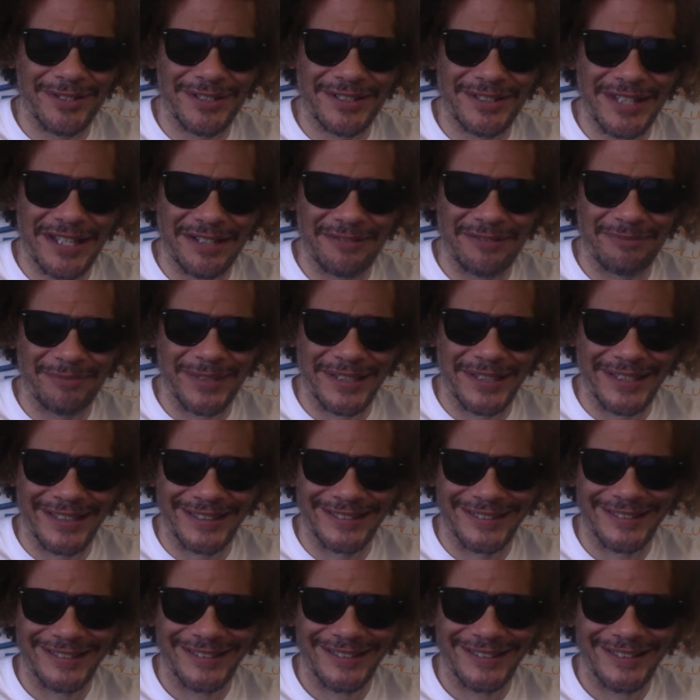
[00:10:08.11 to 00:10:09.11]
state of
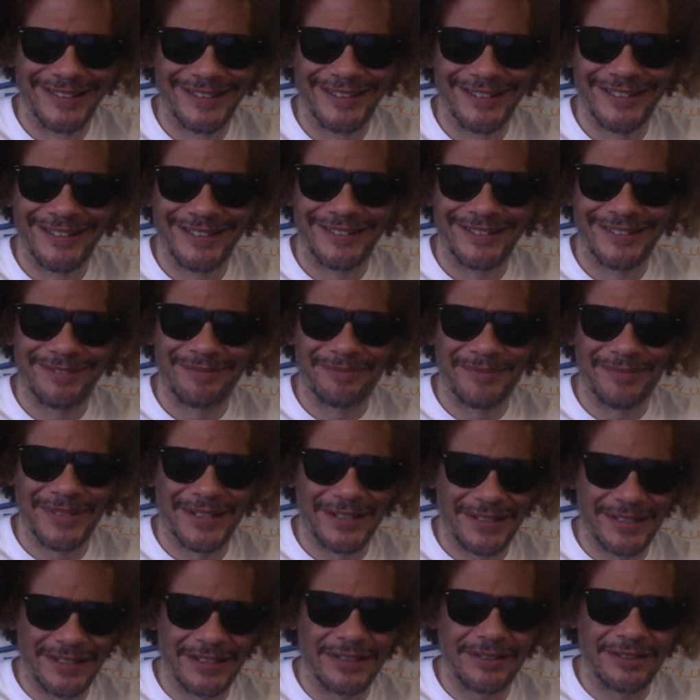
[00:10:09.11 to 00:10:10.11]
being, but
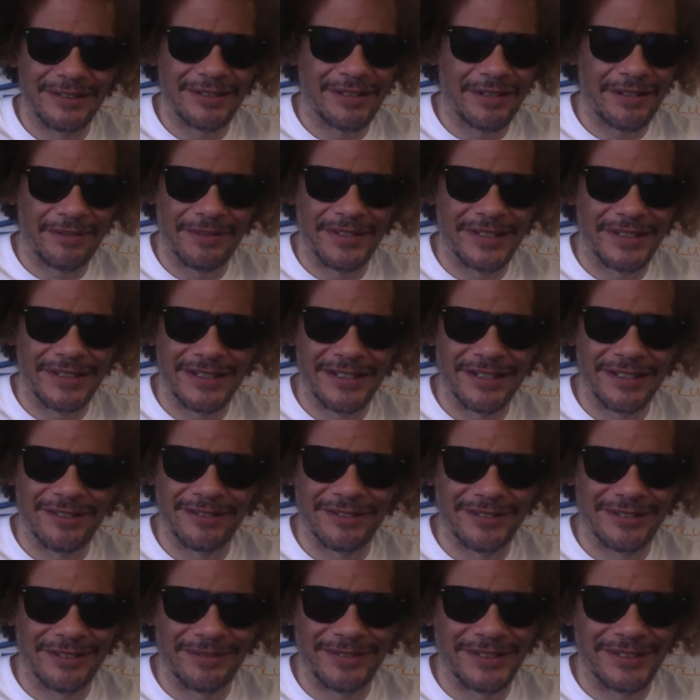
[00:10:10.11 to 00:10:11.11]
he don't.